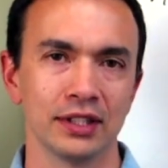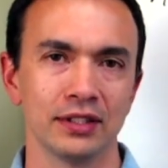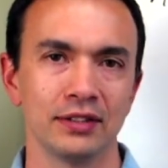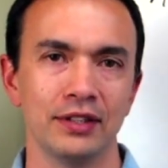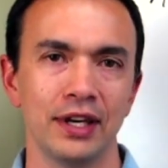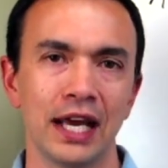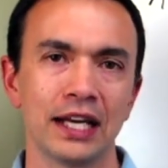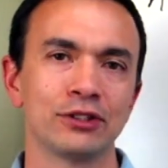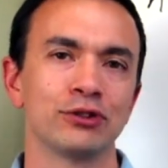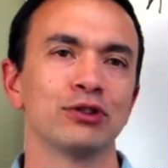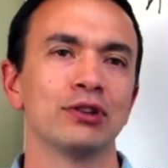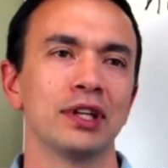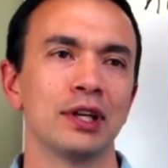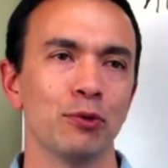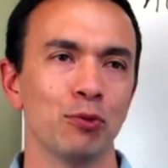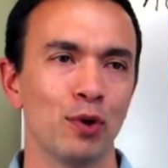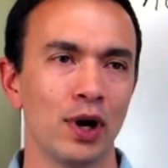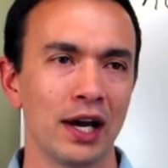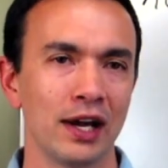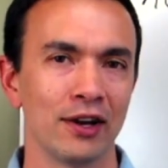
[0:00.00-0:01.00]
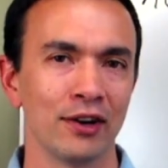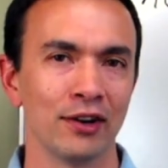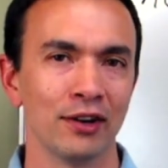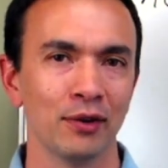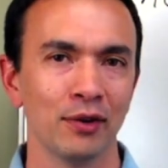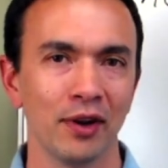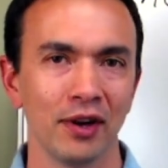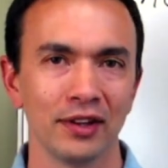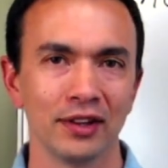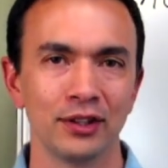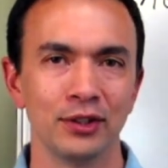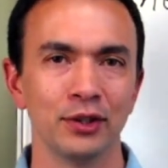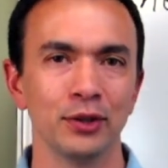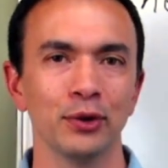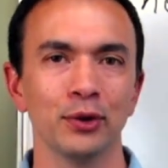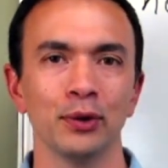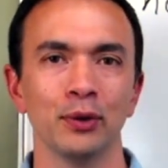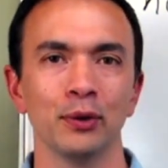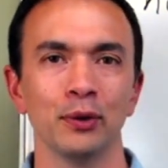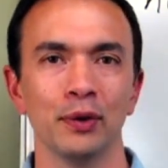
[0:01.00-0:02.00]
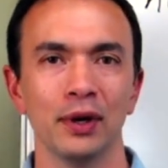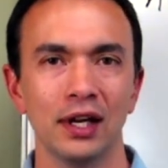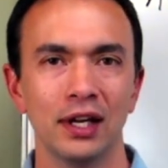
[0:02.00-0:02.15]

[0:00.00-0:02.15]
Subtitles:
naturally wired to